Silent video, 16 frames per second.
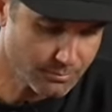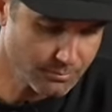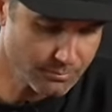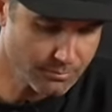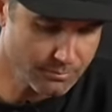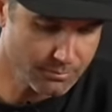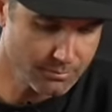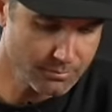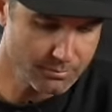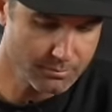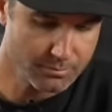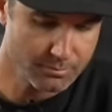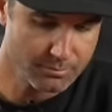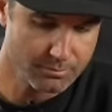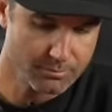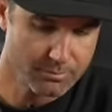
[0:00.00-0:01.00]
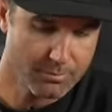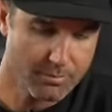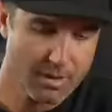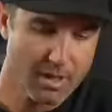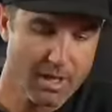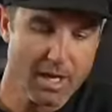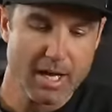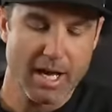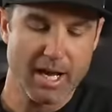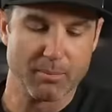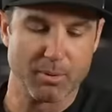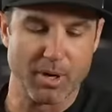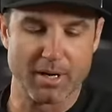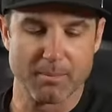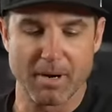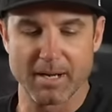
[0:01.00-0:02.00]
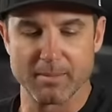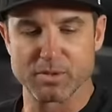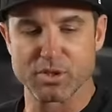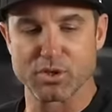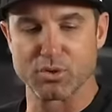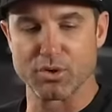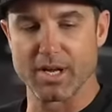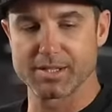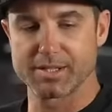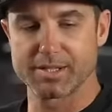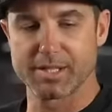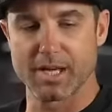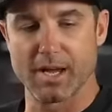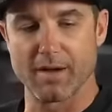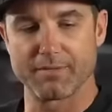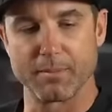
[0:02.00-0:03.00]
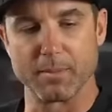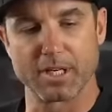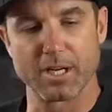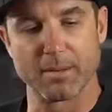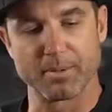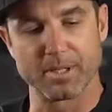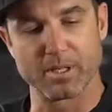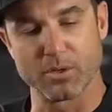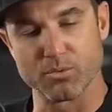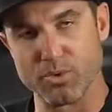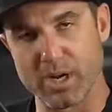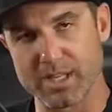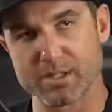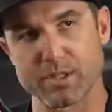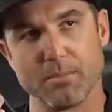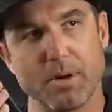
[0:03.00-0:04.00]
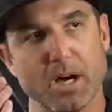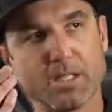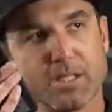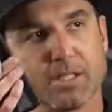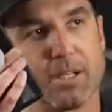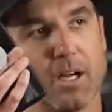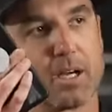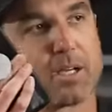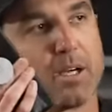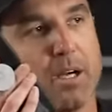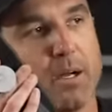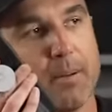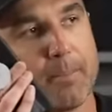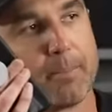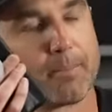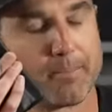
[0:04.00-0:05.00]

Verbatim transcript: Yeah, this is Brandon. Hey, Brandon, my name's Chris uh, from a company called restomods.com.